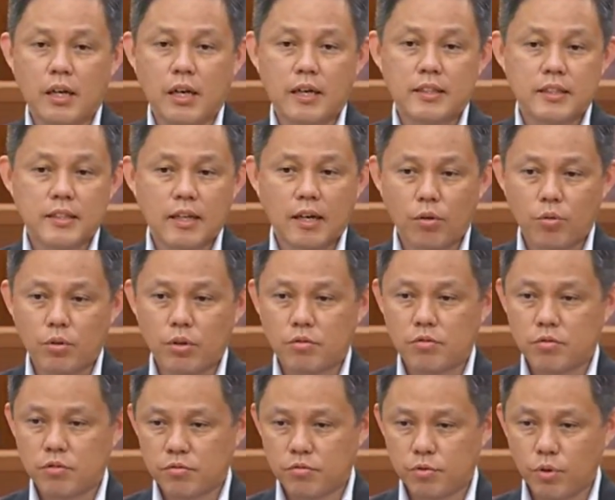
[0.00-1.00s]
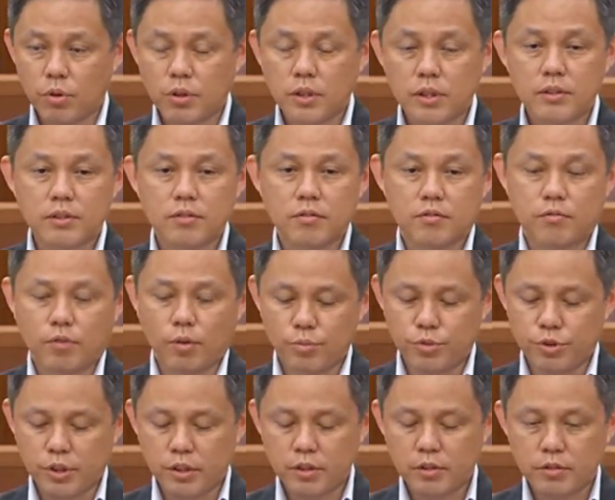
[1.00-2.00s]
I think our focus
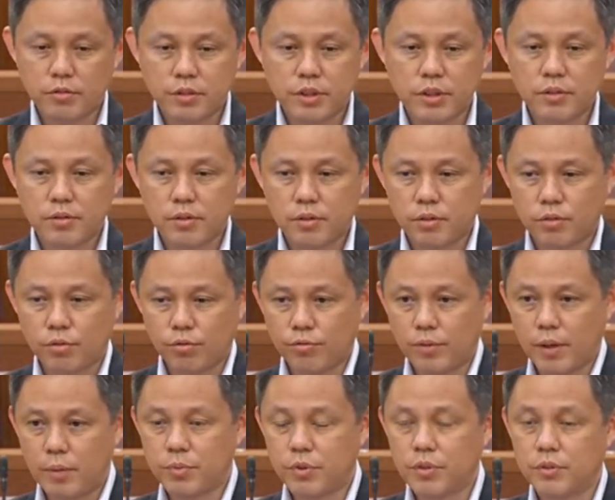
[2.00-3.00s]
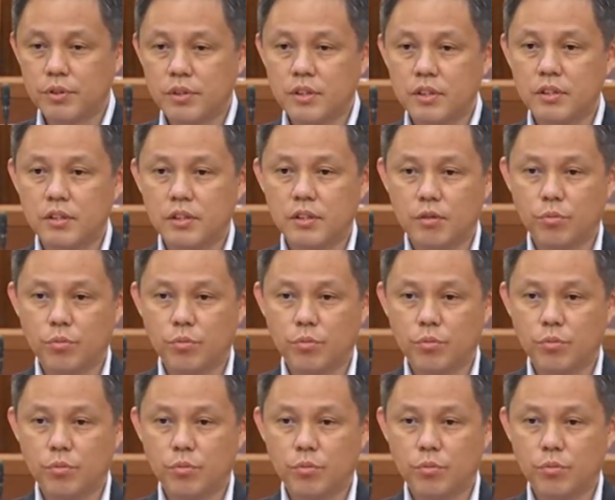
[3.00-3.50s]
from January to February